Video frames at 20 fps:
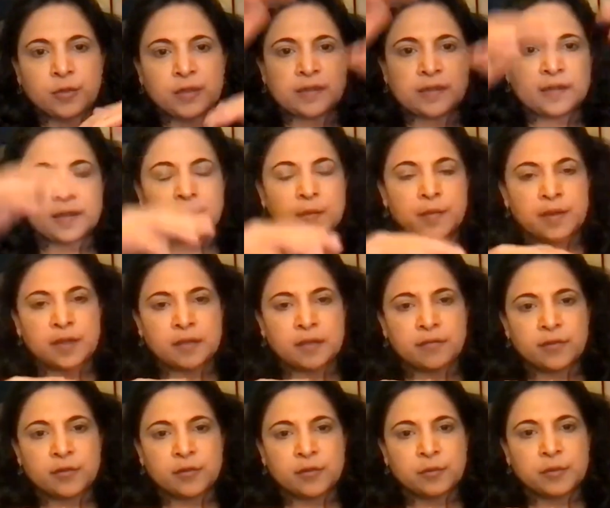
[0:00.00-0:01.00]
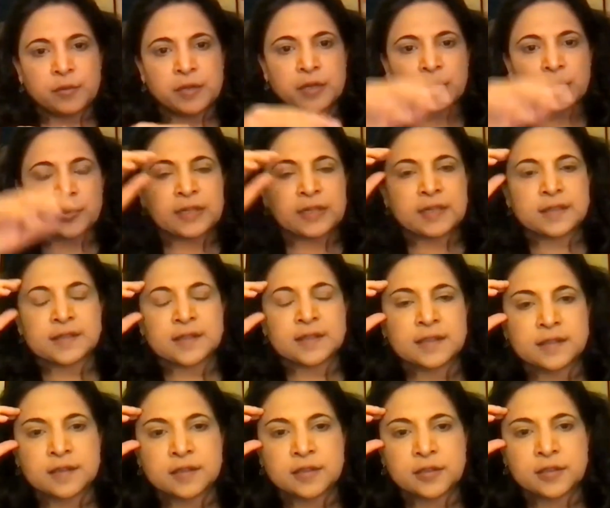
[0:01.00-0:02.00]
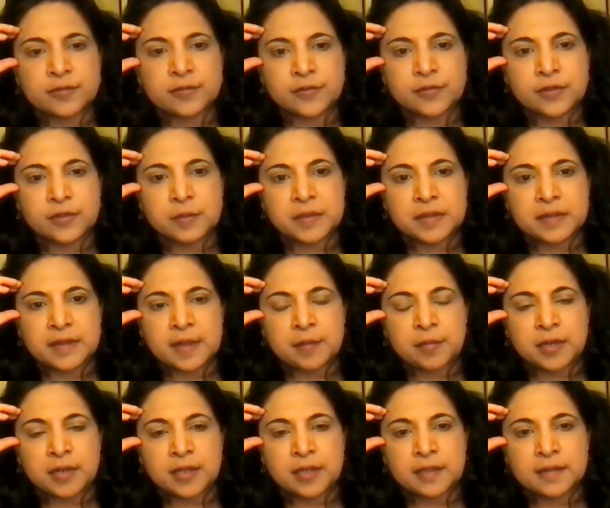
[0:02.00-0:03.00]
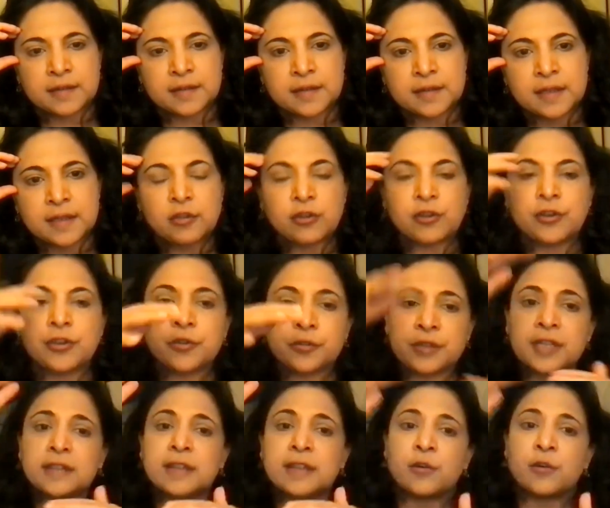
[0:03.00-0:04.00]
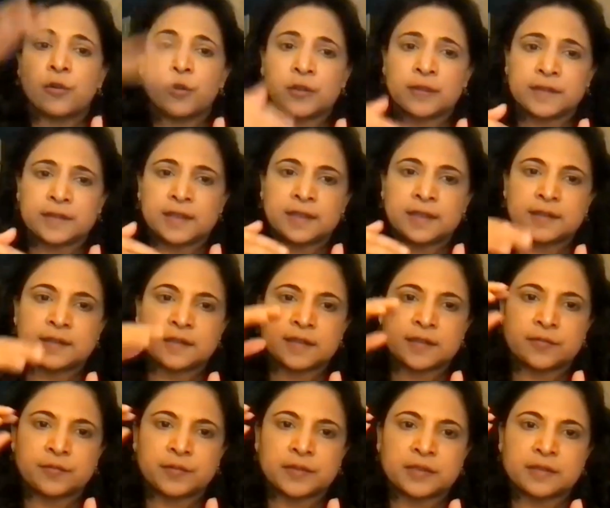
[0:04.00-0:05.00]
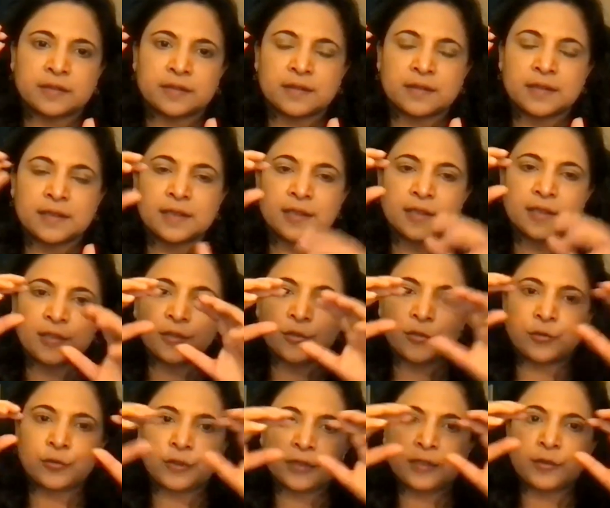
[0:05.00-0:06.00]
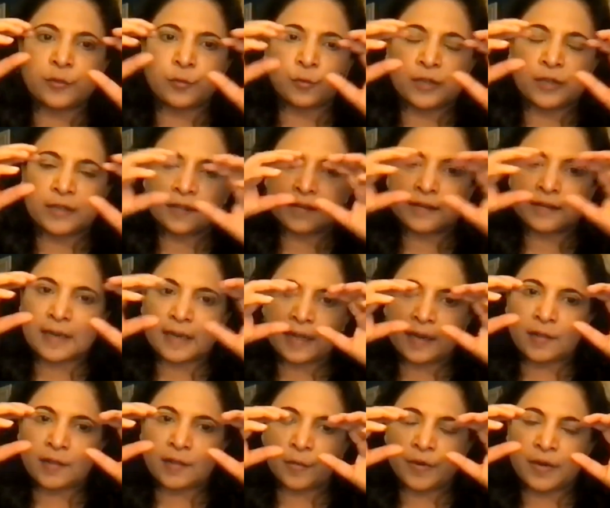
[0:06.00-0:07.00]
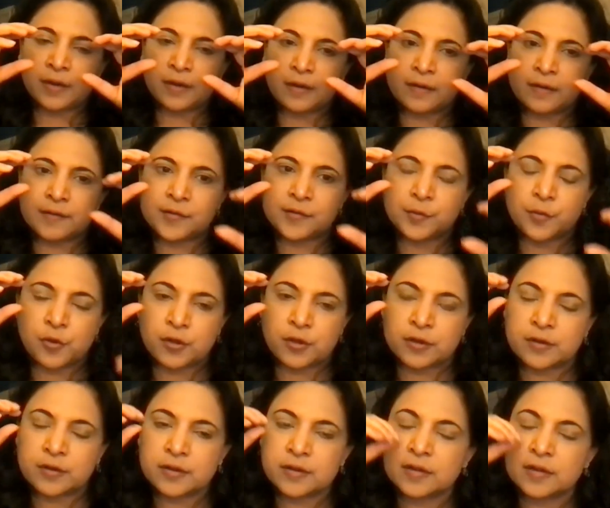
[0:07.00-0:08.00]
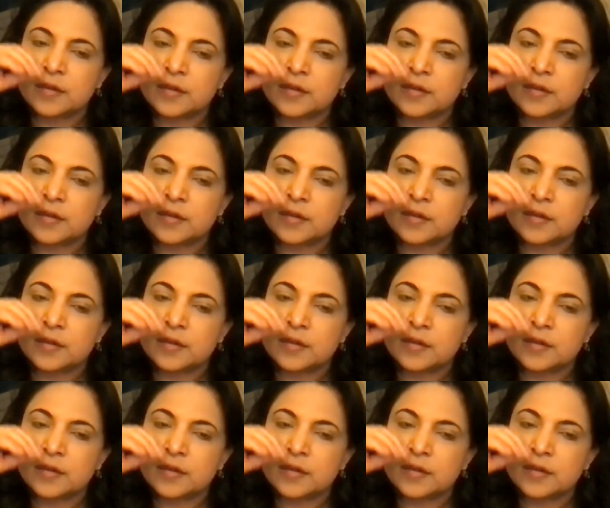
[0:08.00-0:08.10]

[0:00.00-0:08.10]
ones above or below that are sensitive to the metabolites? Or do you think they're all sensitive, but only the ones that are in the middle respond?